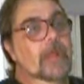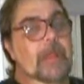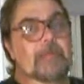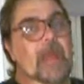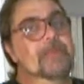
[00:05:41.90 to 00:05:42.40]

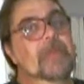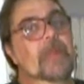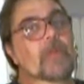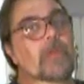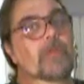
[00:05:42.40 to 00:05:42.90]
that might be
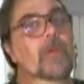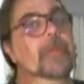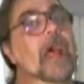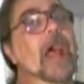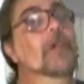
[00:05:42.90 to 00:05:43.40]
the only room
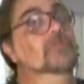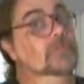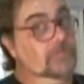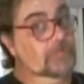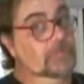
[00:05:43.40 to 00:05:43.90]
in the
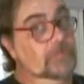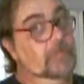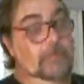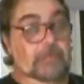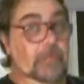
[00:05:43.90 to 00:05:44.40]
house.
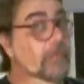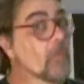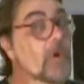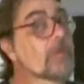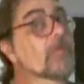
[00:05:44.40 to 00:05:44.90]

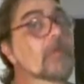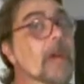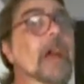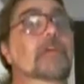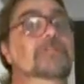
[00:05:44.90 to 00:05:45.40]
One room
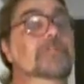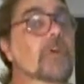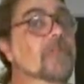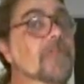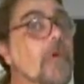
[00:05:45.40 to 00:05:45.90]
house,
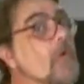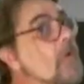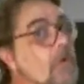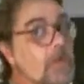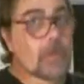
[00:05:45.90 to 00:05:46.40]
dirt
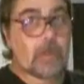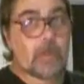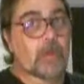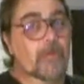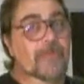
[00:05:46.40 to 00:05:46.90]
floor.
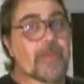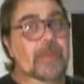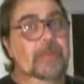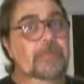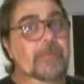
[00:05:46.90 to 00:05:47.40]
Go
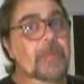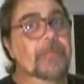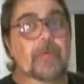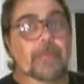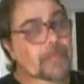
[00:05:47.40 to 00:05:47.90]
figure, these
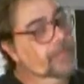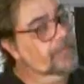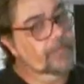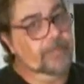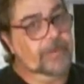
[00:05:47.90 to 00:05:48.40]
people,
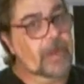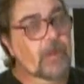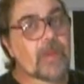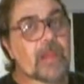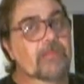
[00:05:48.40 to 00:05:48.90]
they
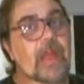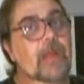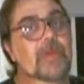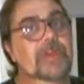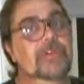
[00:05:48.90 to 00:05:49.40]
don't live
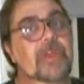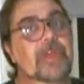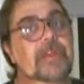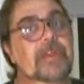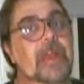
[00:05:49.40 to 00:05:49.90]
like we do
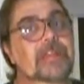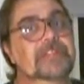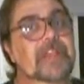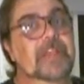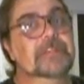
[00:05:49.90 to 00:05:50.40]
here in the United
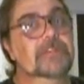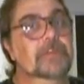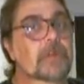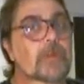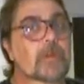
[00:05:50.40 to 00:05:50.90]
States
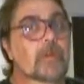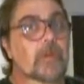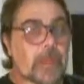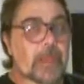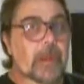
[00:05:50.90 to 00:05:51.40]

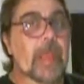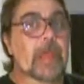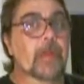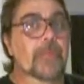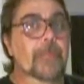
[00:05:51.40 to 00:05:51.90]
and,
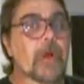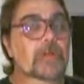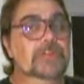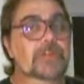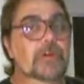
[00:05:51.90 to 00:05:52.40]
and other
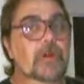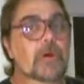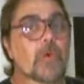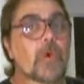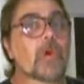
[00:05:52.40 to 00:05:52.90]
parts of the
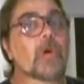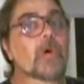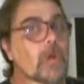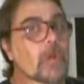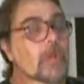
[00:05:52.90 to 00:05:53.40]
uh, world.
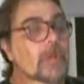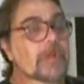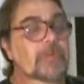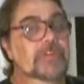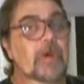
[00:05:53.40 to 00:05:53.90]

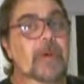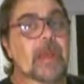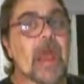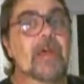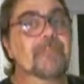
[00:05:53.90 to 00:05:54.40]
We're talking
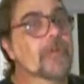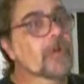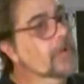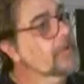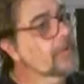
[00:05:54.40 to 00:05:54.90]
about
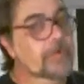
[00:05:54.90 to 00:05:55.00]
Africa,